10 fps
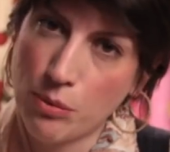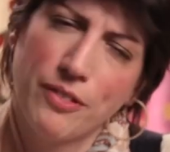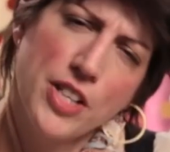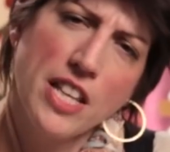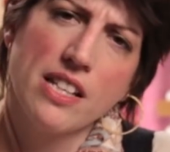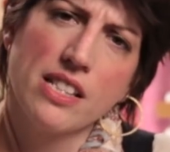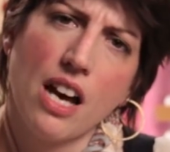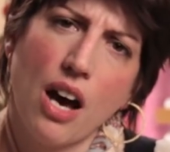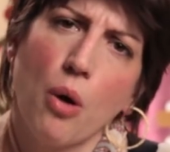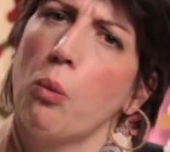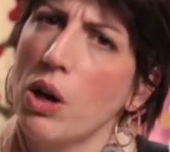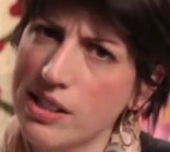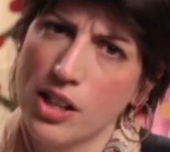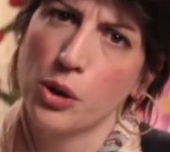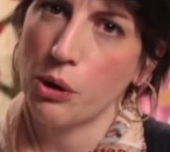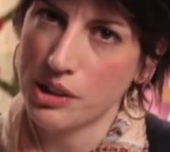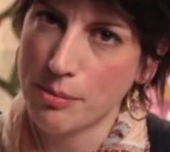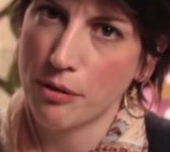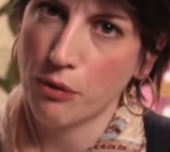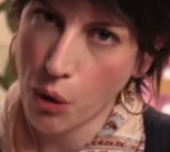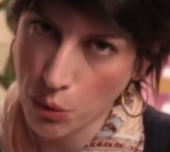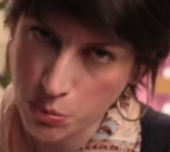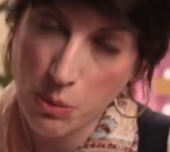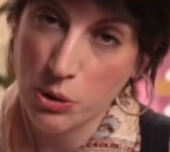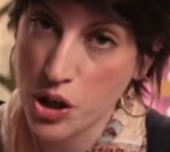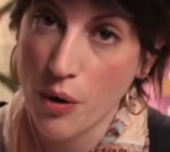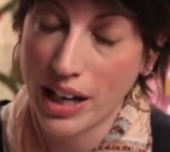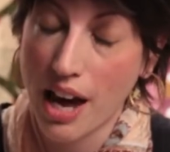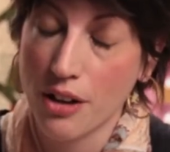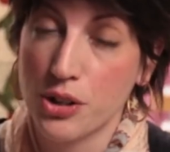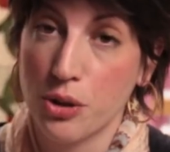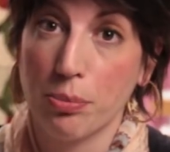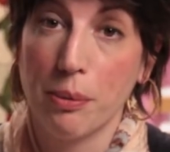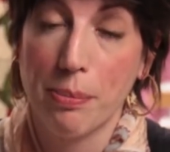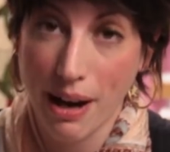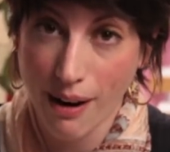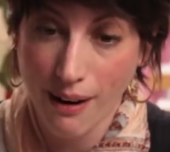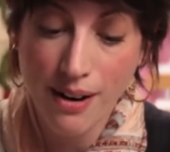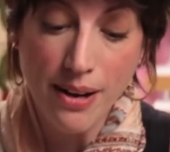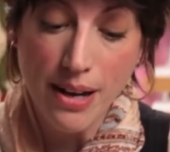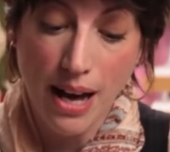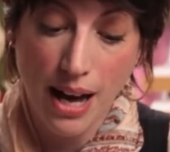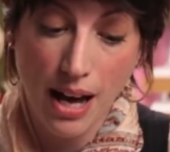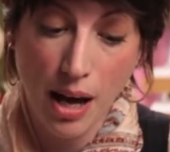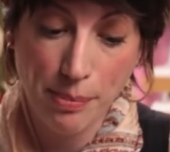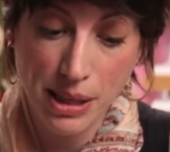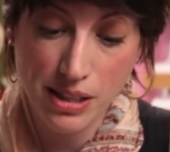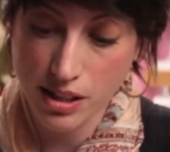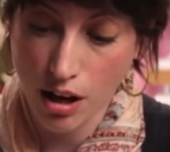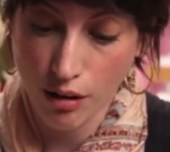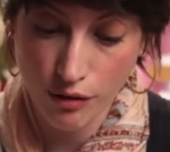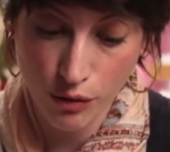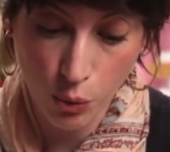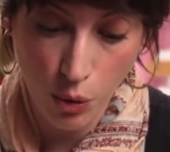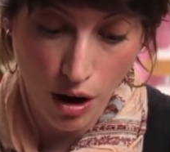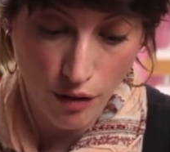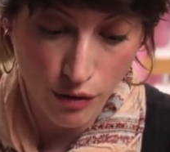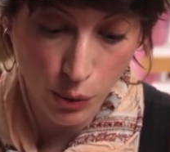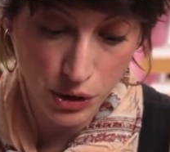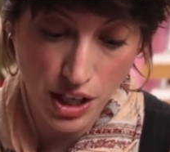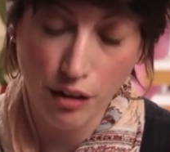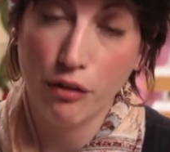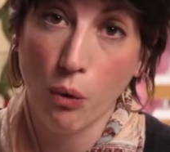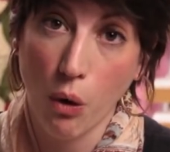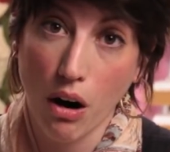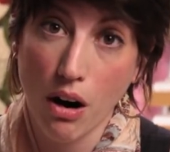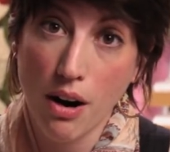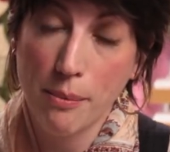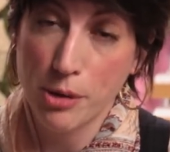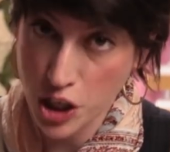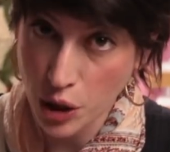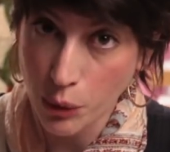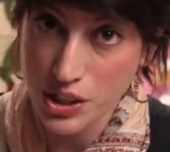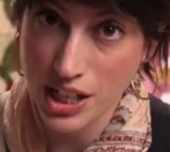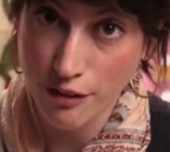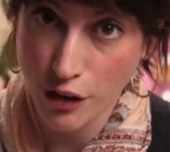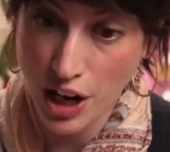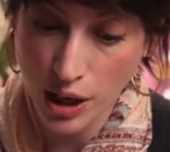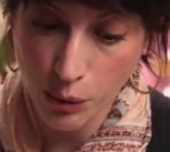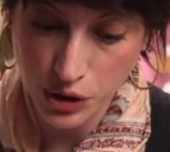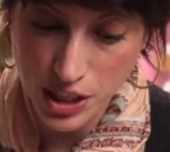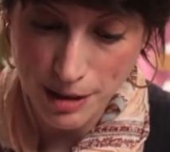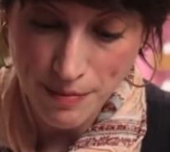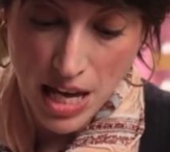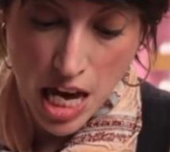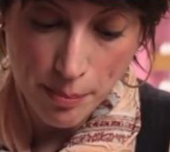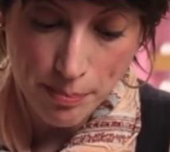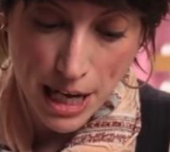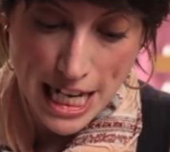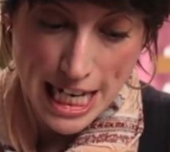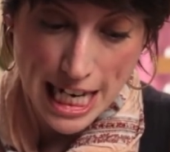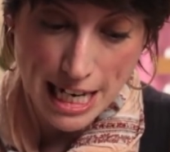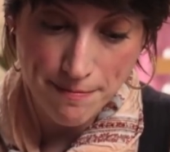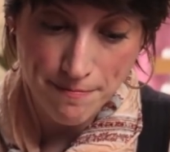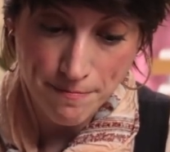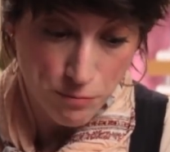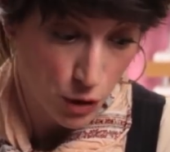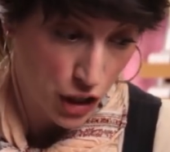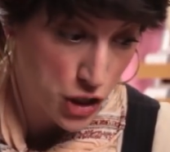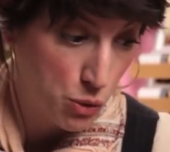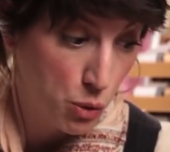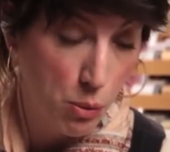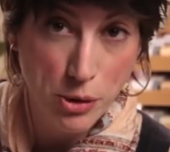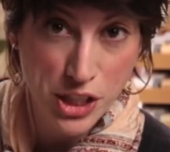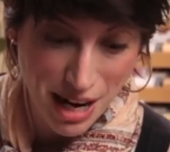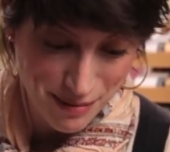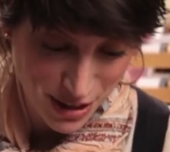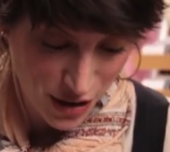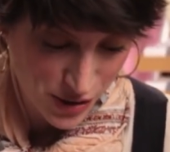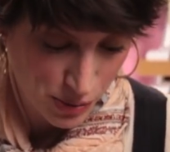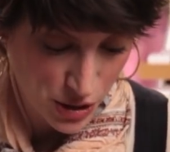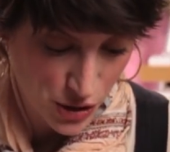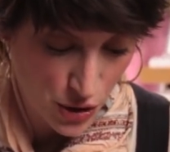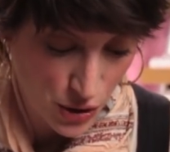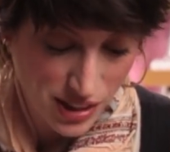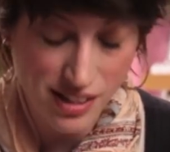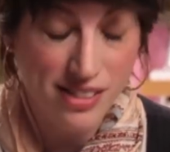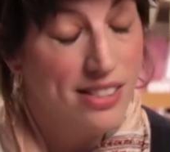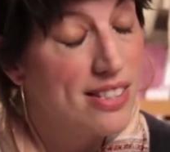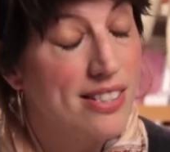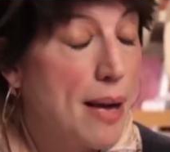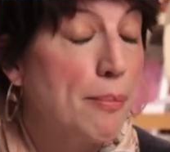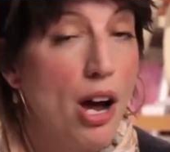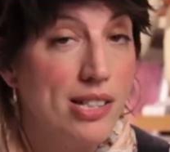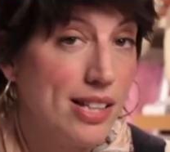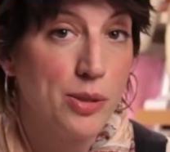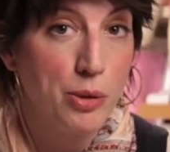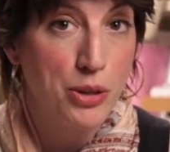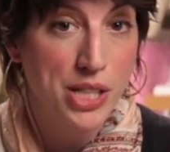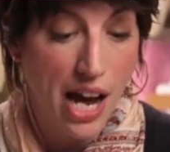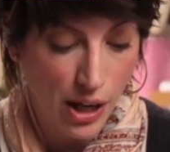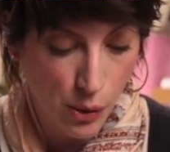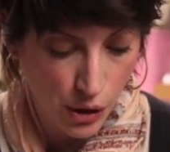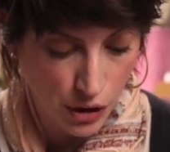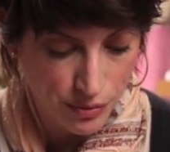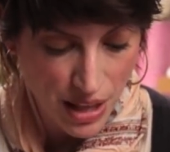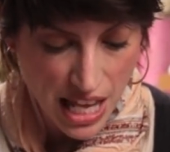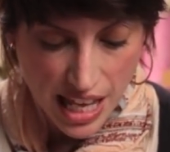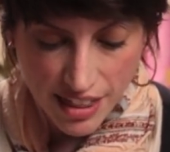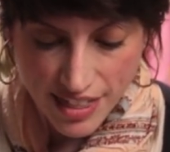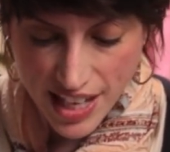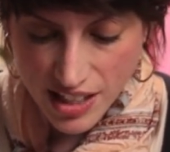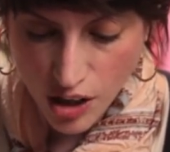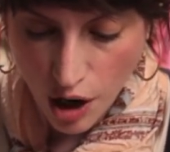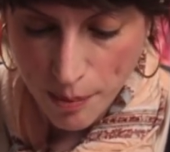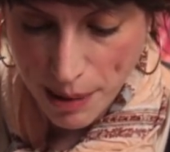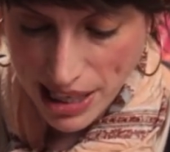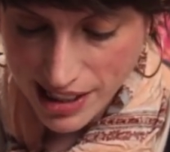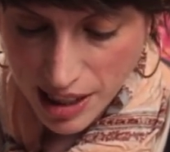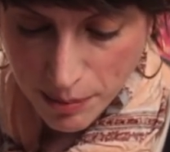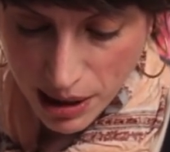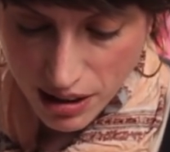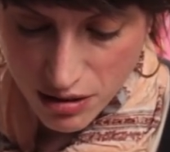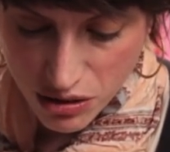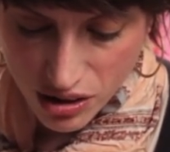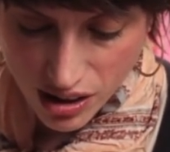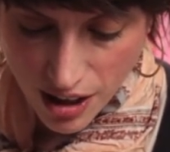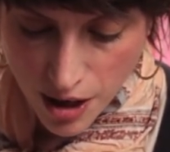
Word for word: And we've done this uh, once on Quilty before when we were showing how to prepare uh, a piece of, of quilting for machine quilting and for hand quilting. But um, we're going to do it one more time here as we show you because this is the same process when you tie a quilt. These are basting pins.